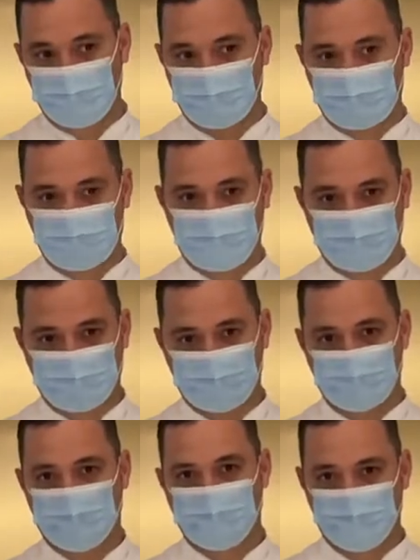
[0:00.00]
surprised, is
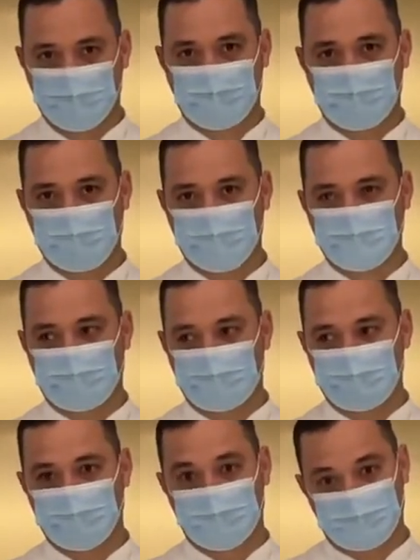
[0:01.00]
good. Banana and
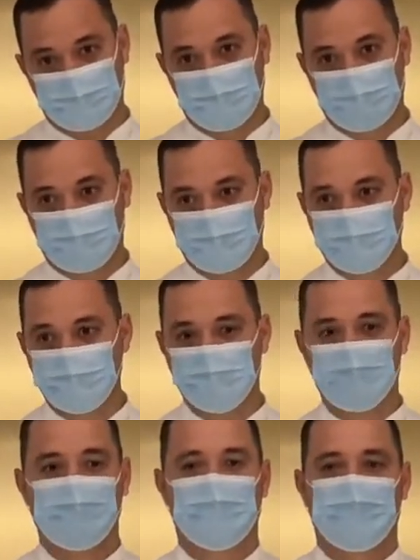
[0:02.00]
parsley is going very good.
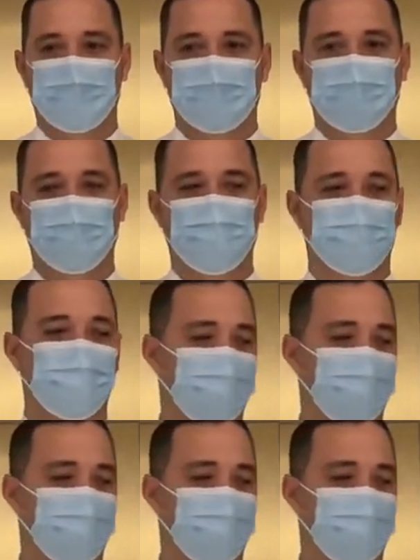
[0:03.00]
Huh. Yeah.